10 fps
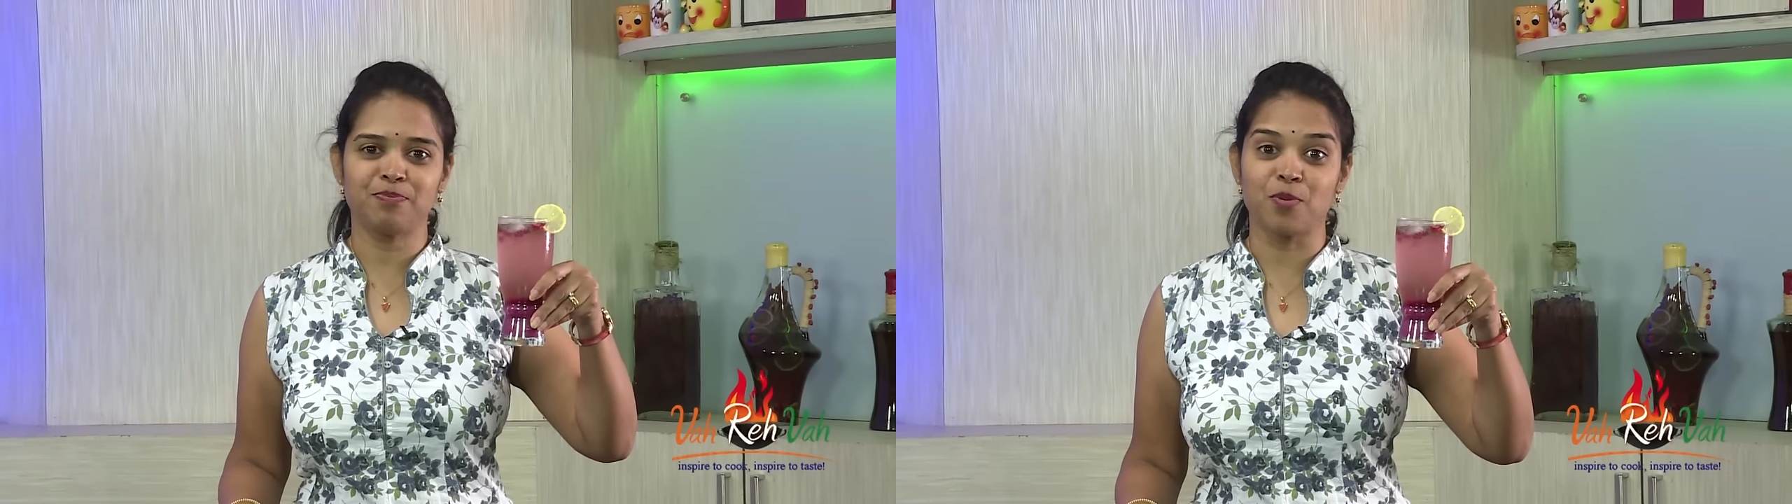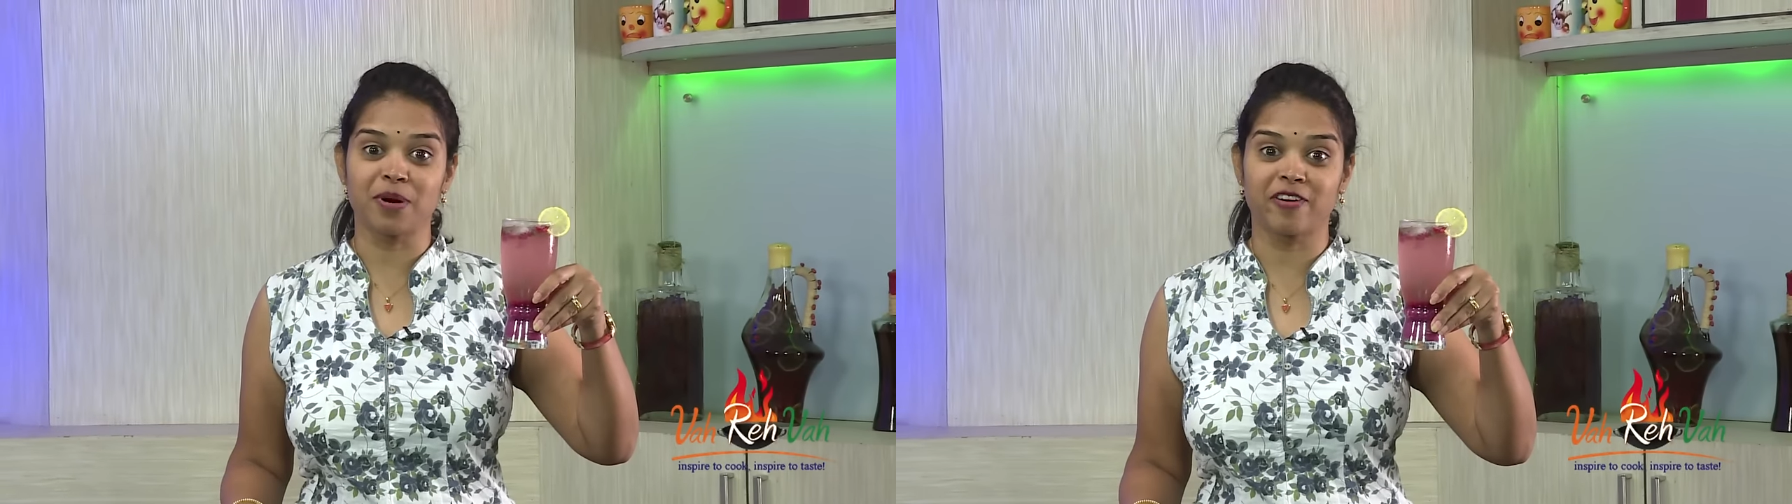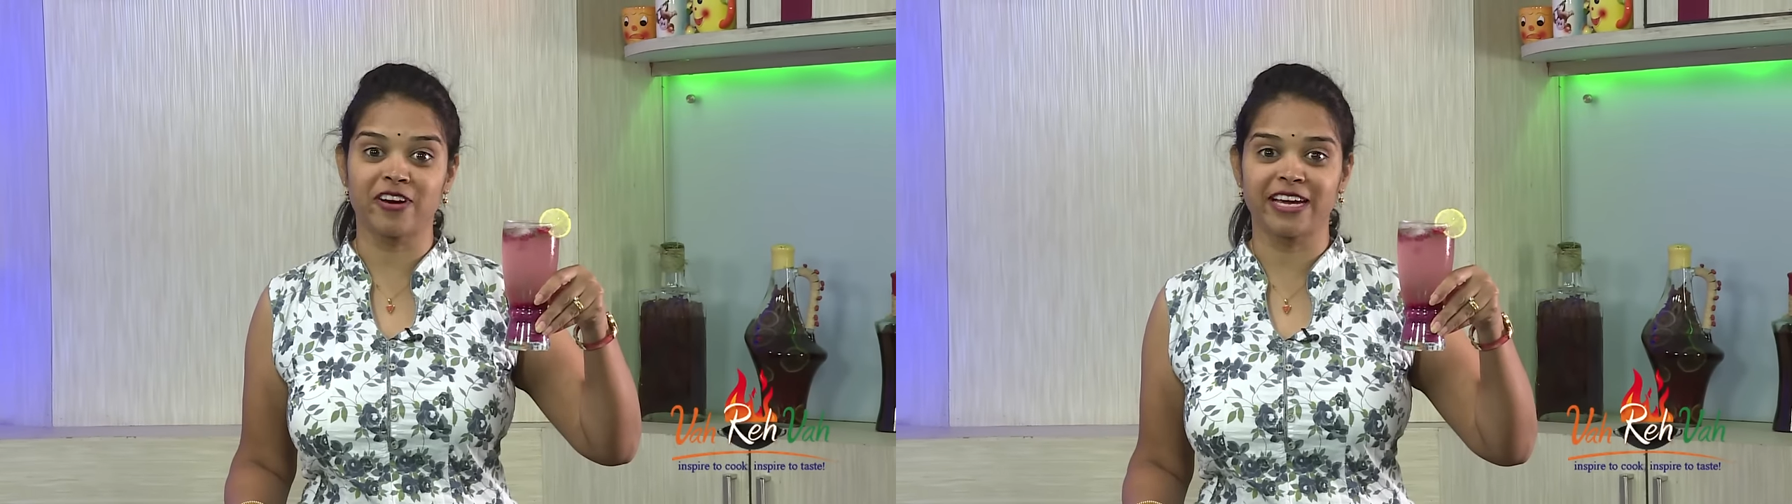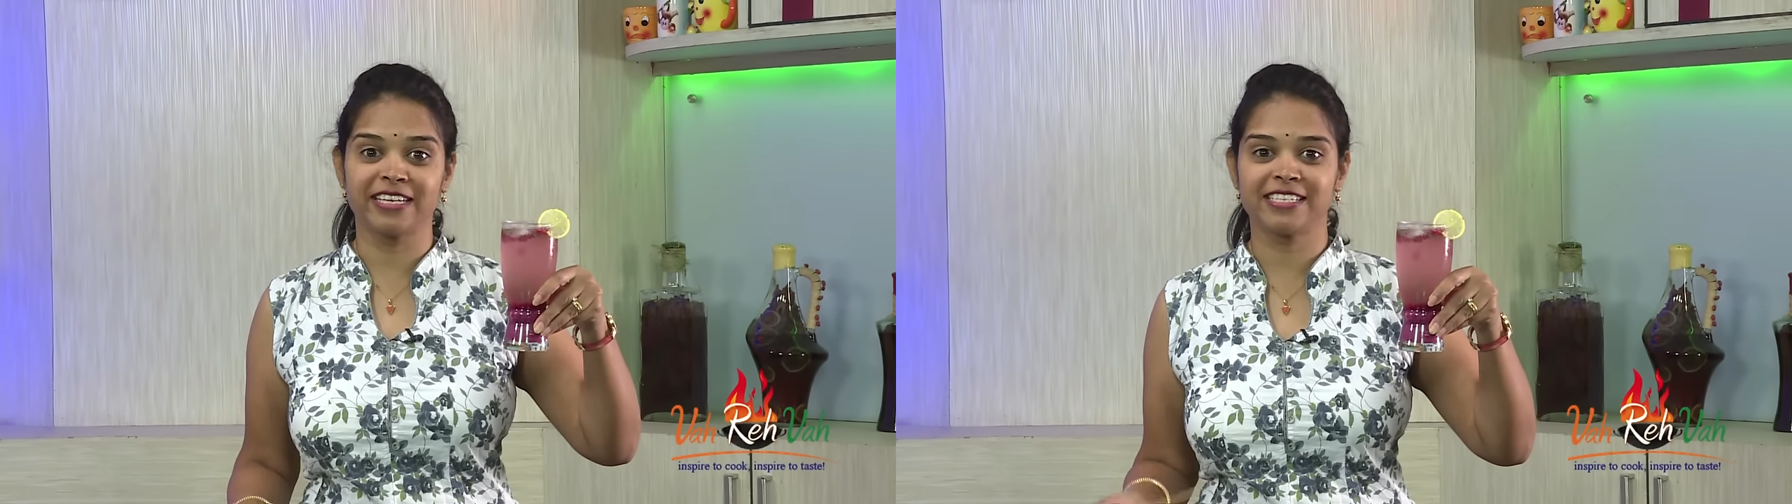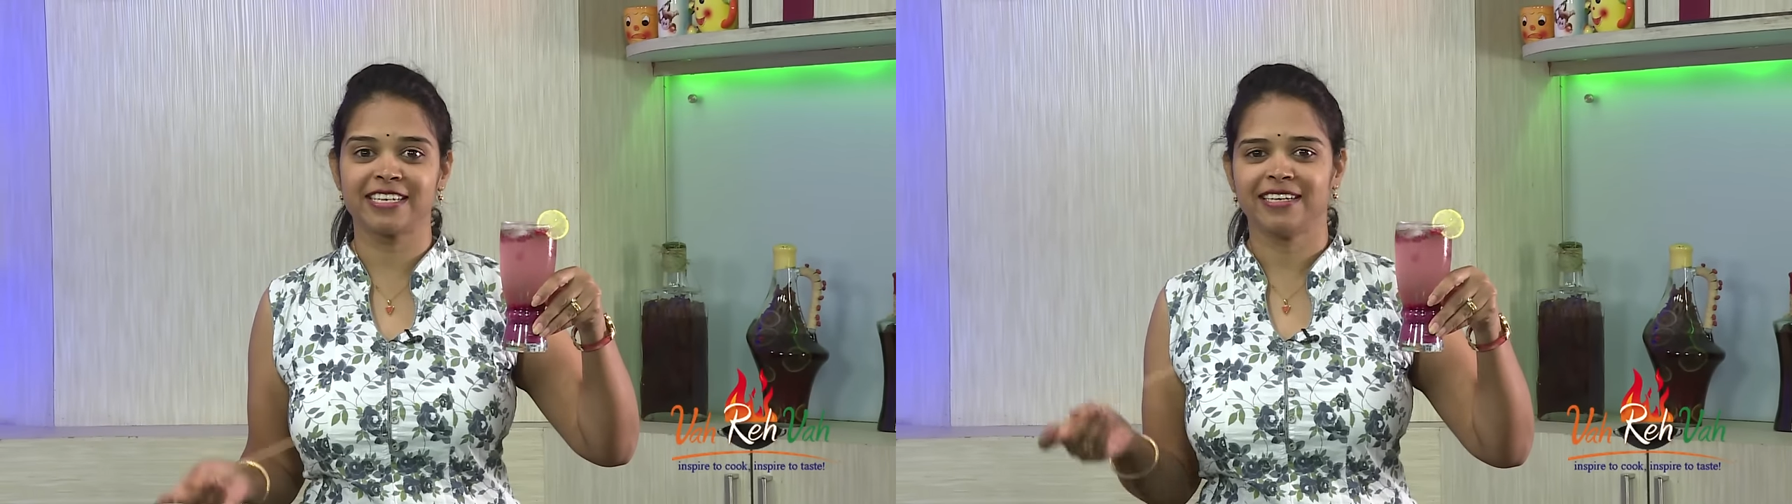
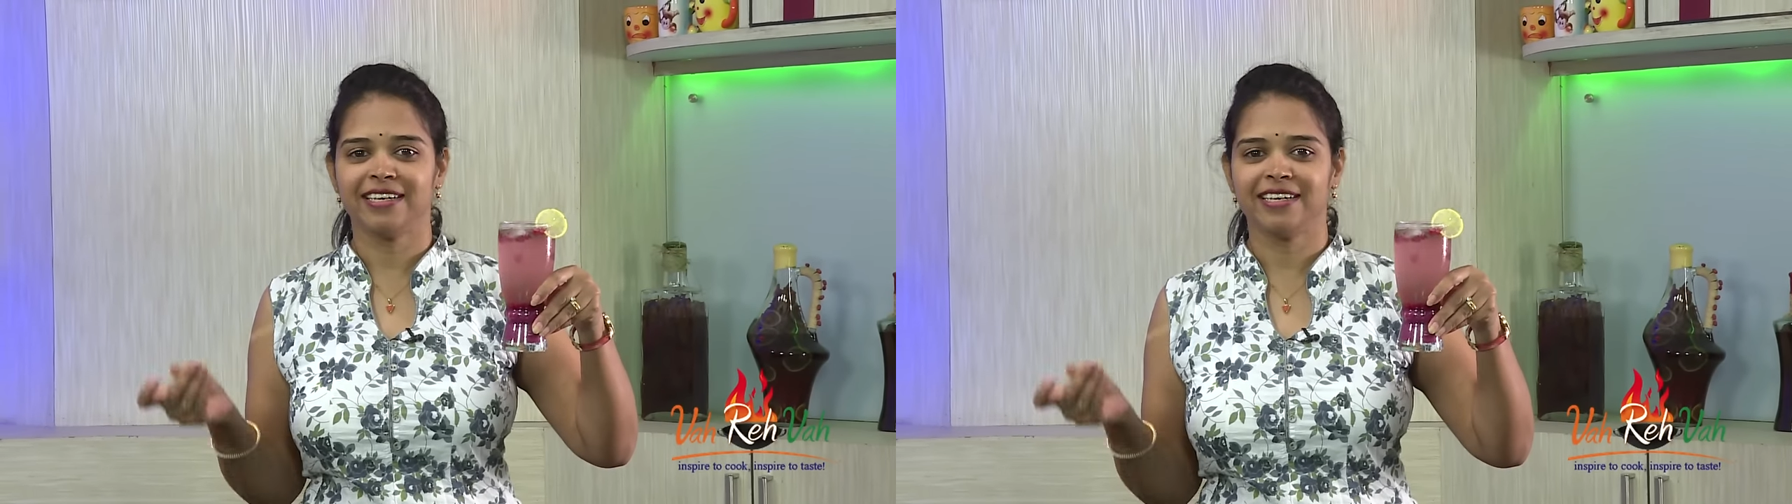pomegranate,